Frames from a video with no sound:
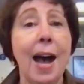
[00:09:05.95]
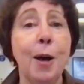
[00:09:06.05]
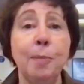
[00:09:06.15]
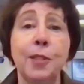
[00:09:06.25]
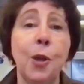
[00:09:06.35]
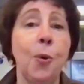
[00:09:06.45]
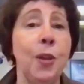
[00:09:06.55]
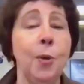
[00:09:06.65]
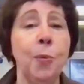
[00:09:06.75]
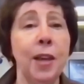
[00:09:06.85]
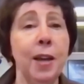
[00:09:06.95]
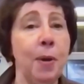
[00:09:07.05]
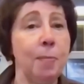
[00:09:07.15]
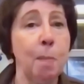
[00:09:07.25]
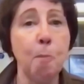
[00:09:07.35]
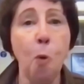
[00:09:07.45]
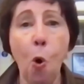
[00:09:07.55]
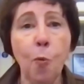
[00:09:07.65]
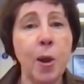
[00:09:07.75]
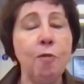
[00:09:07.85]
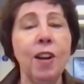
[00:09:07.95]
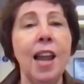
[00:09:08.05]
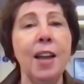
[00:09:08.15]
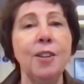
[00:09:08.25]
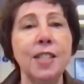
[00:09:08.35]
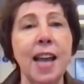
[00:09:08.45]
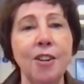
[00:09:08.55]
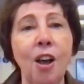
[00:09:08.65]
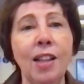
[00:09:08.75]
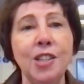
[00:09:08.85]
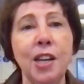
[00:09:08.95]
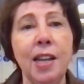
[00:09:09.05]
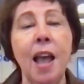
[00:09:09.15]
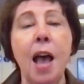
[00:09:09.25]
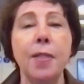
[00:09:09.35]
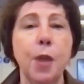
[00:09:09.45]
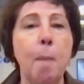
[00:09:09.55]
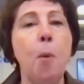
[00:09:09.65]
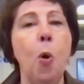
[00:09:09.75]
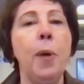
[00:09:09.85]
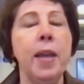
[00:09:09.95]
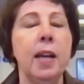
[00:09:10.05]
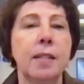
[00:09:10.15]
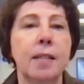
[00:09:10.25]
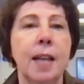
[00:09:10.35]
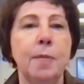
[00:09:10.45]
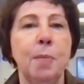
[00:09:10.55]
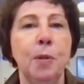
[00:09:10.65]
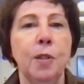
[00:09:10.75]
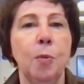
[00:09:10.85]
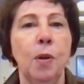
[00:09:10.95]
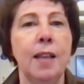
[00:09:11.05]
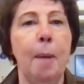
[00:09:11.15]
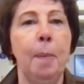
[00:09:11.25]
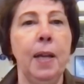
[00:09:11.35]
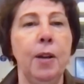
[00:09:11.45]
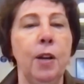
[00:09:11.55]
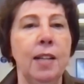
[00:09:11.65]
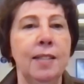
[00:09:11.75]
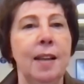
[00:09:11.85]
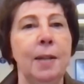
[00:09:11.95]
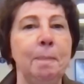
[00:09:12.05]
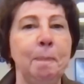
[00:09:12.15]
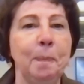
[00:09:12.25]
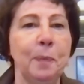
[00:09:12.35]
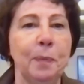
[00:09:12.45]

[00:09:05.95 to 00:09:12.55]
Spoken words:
So the more we rely on technology, the more we are susceptible to what's happening on our sun.